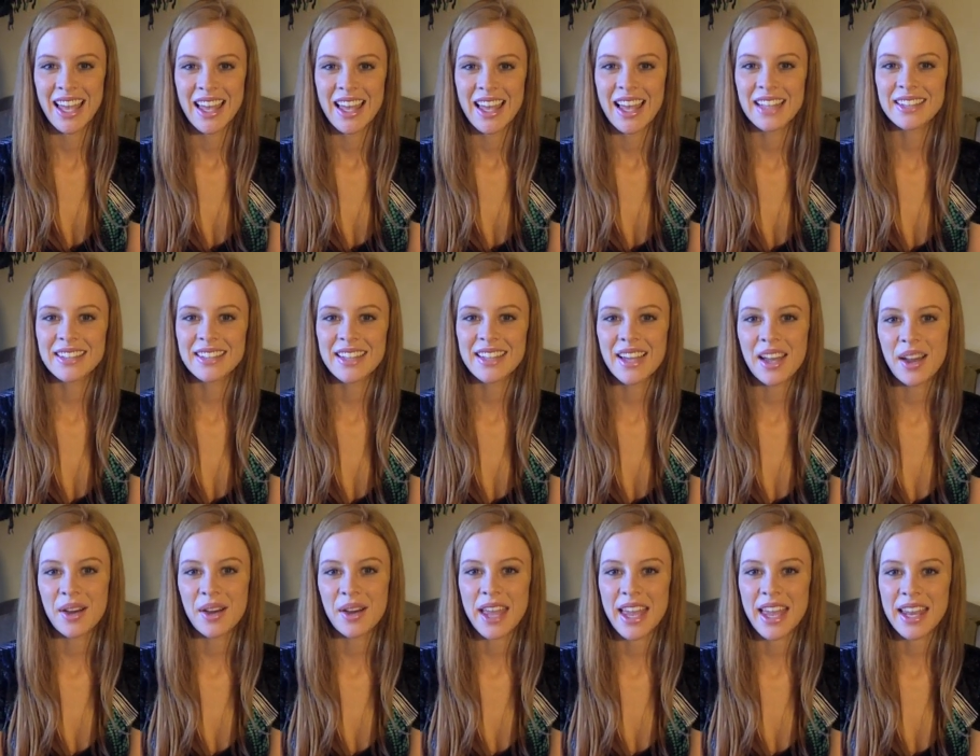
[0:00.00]

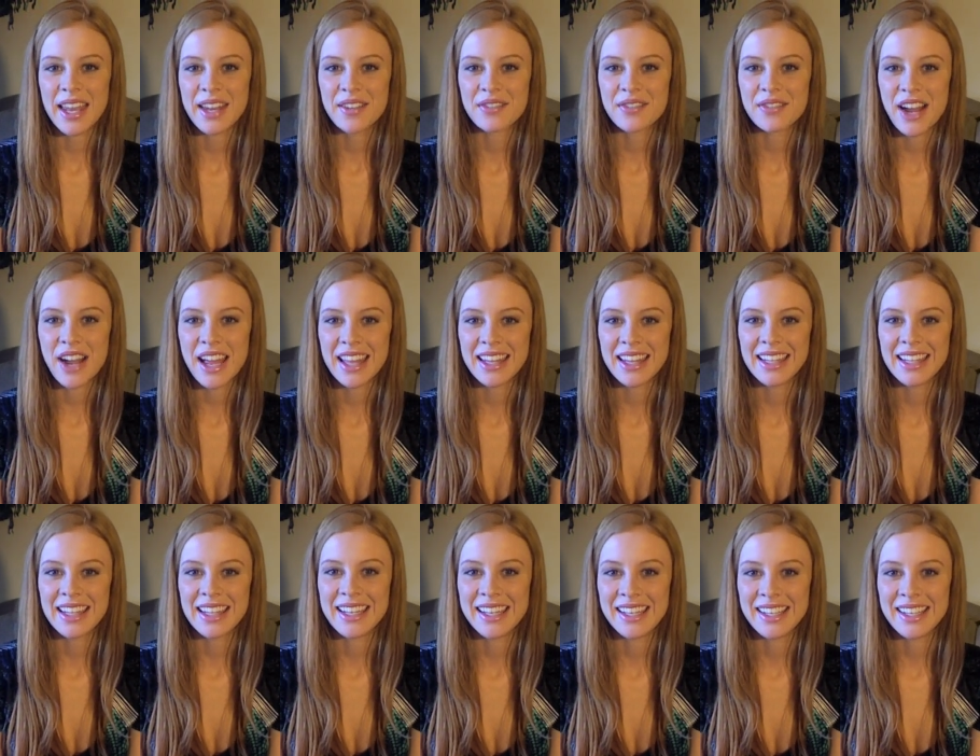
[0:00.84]
Hello, Katie
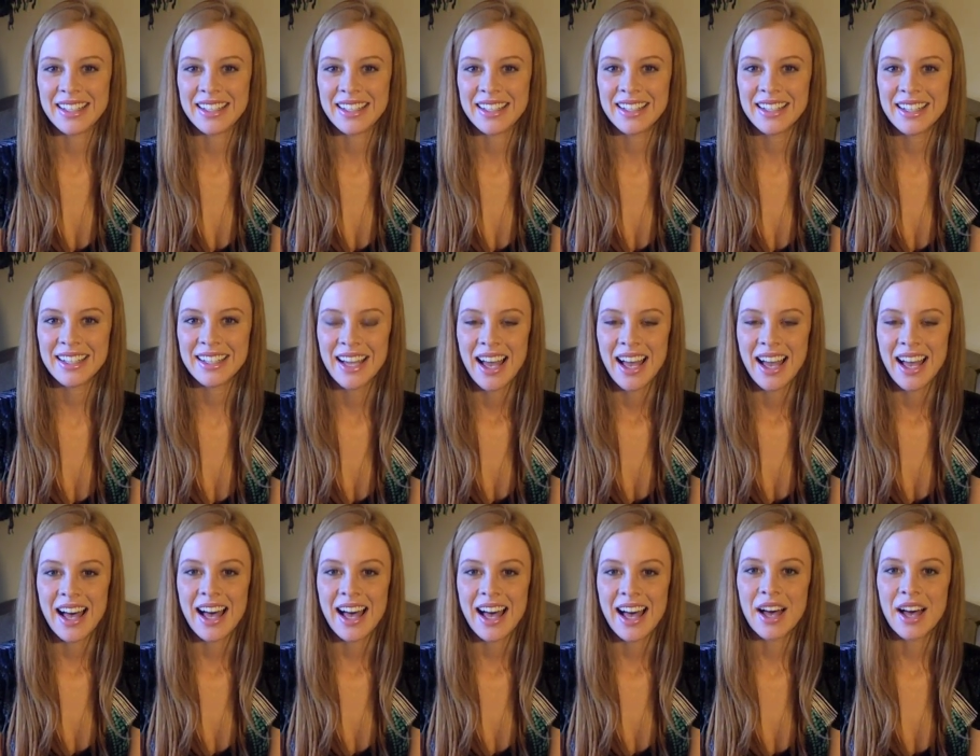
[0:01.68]
Freiling here.
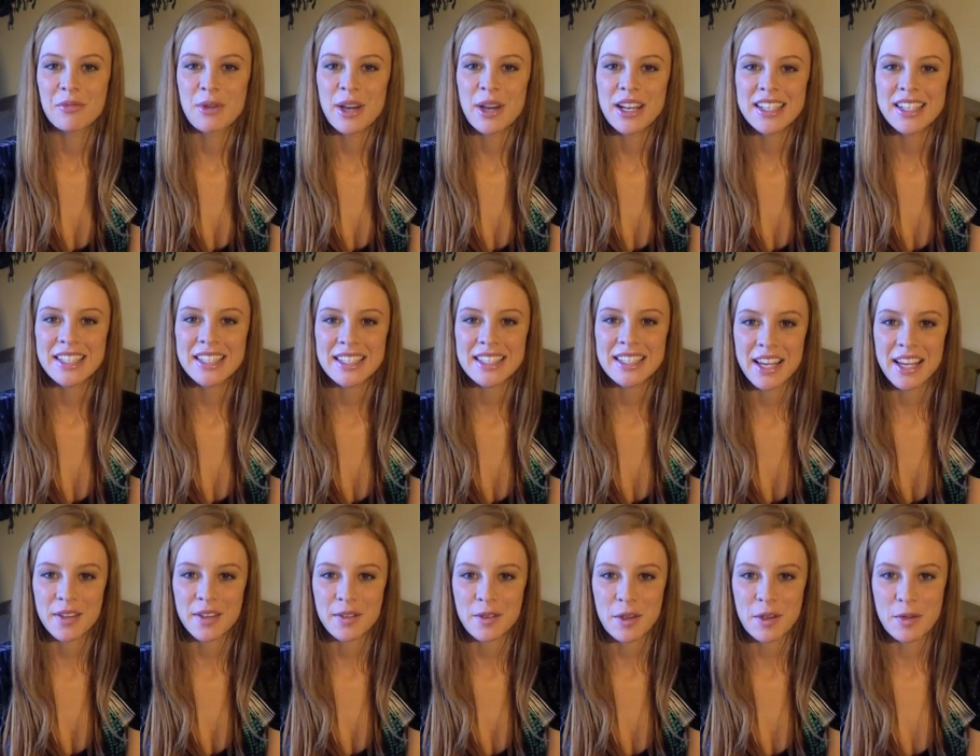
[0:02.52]
Uh, wanted to
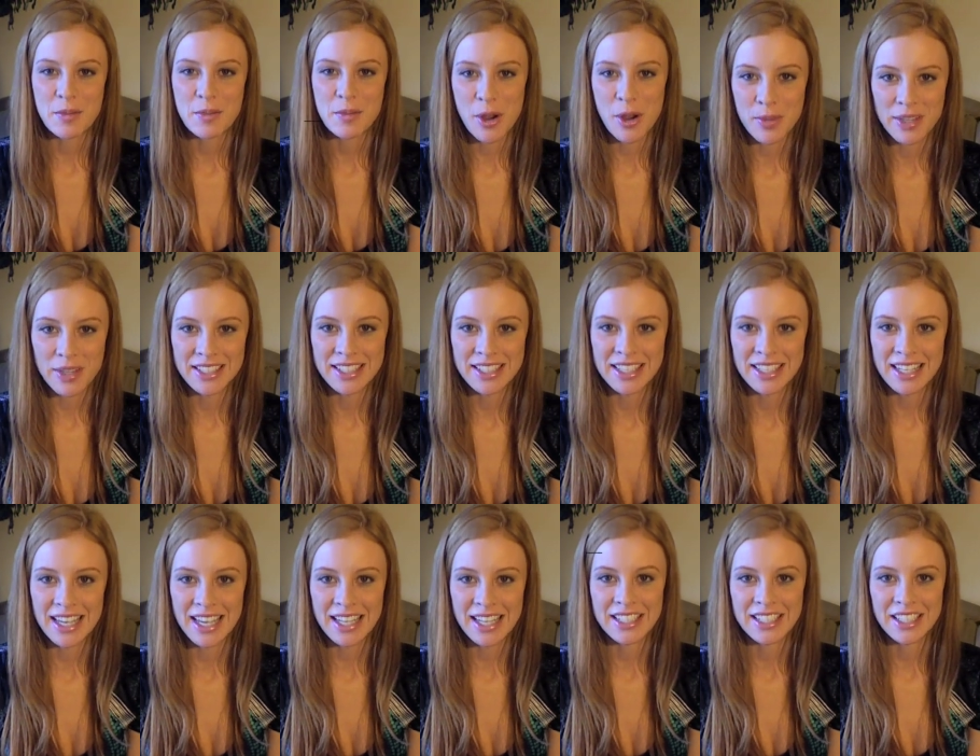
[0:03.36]
take a few moments
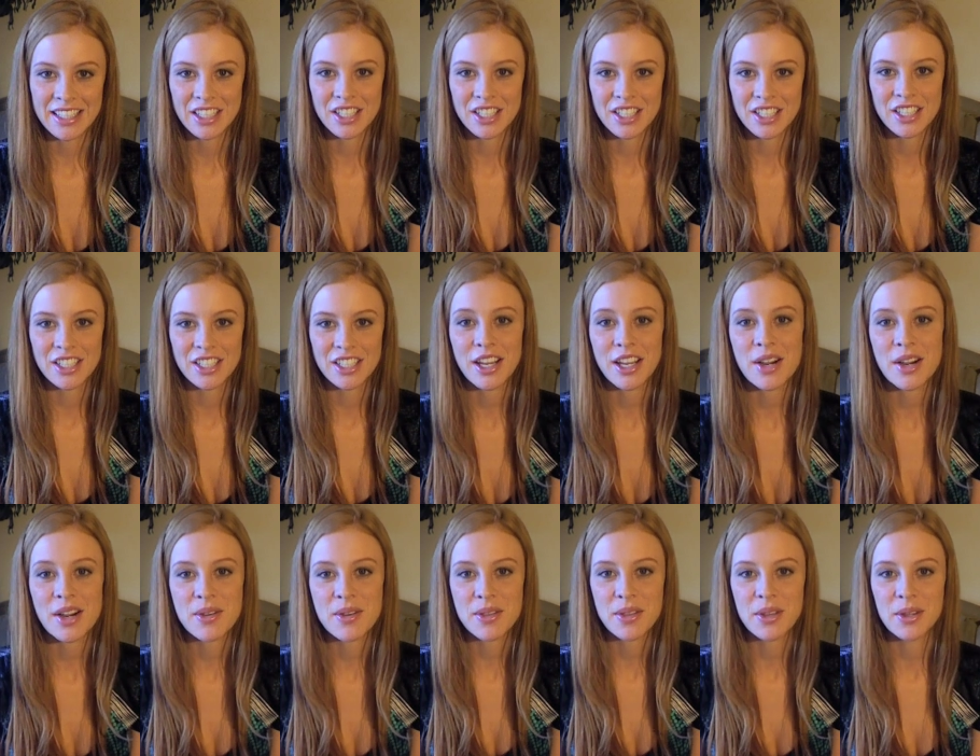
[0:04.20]
today to just
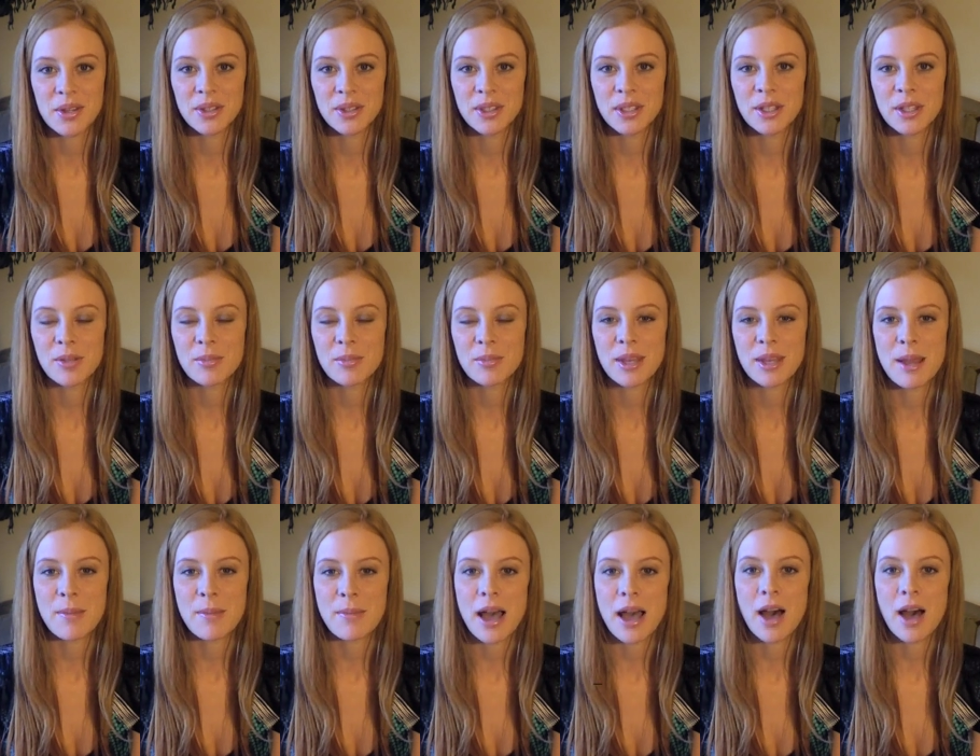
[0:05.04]
share with you a little
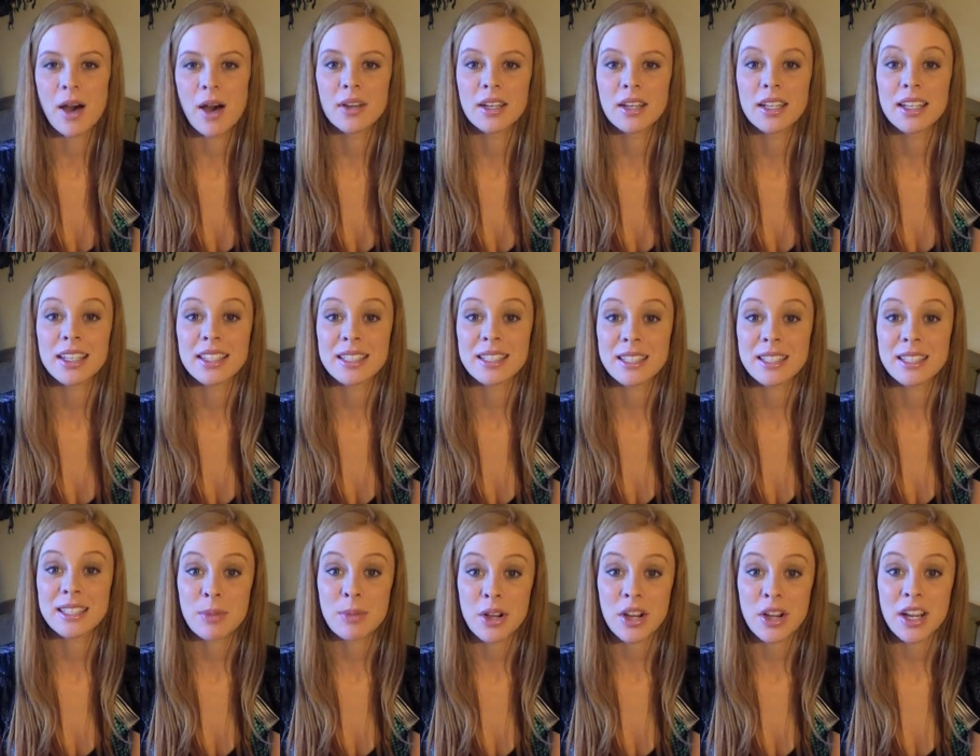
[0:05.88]
bit about an
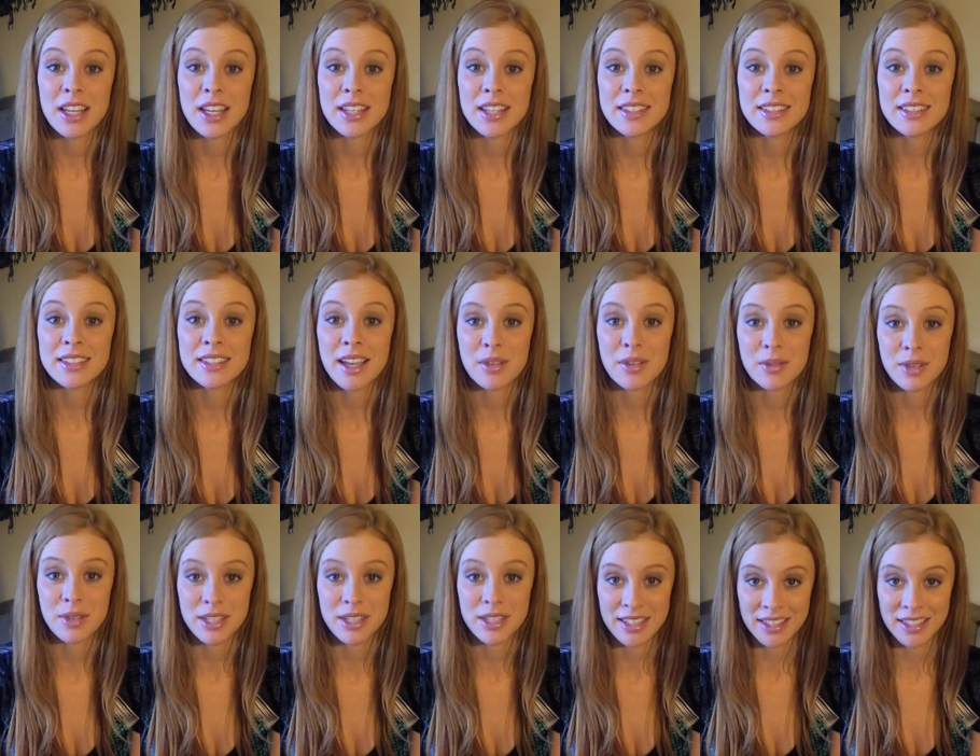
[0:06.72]
experience I
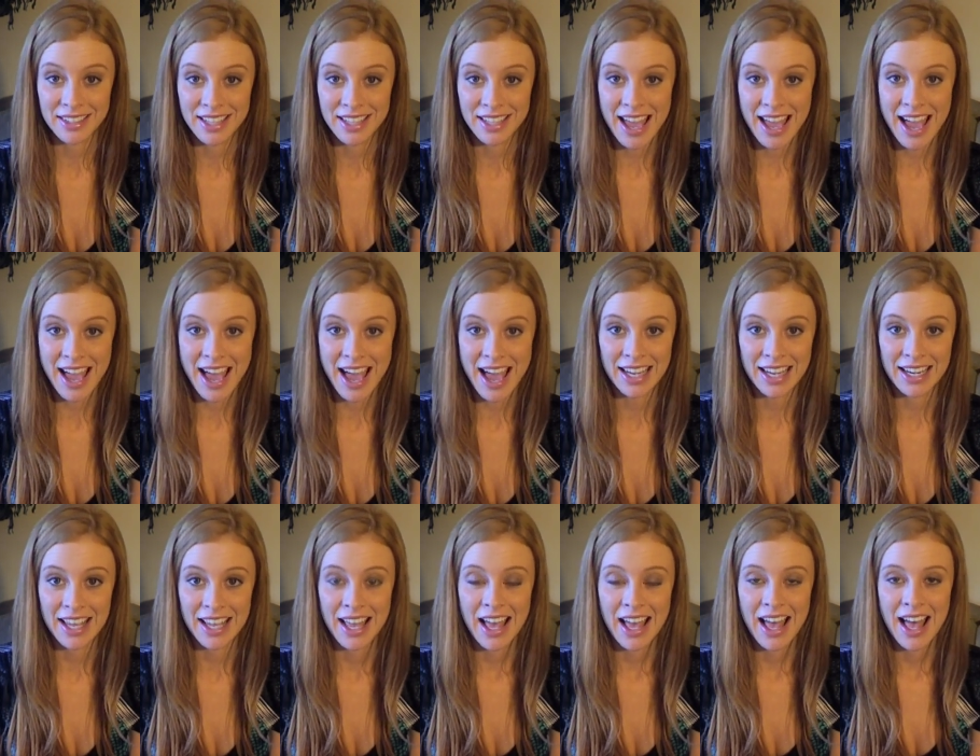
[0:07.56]
recently
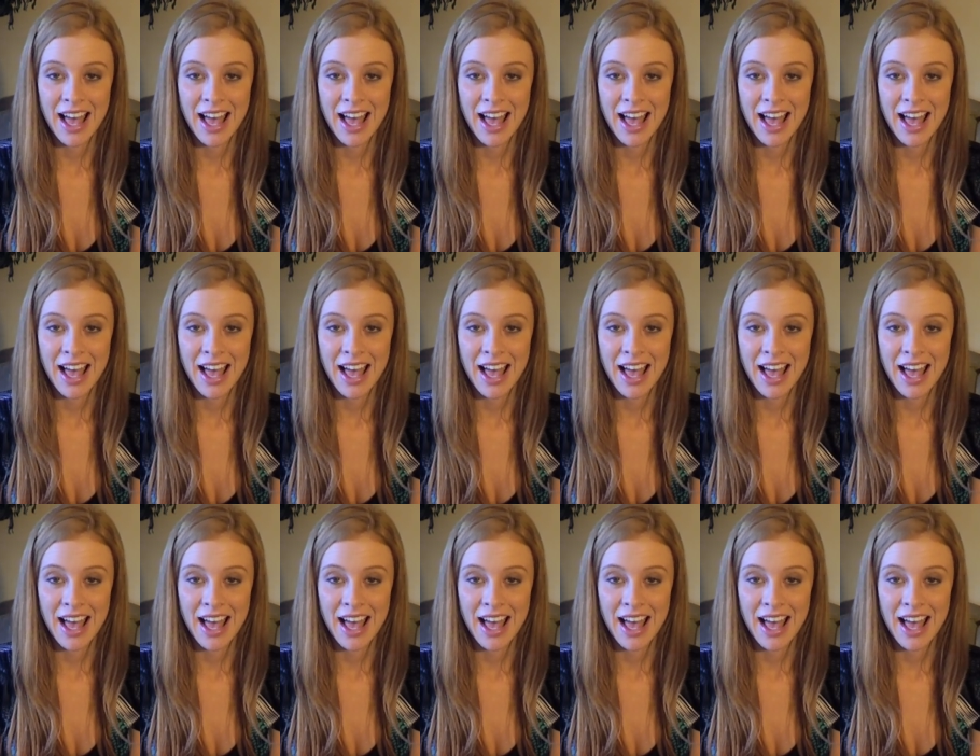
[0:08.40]
had.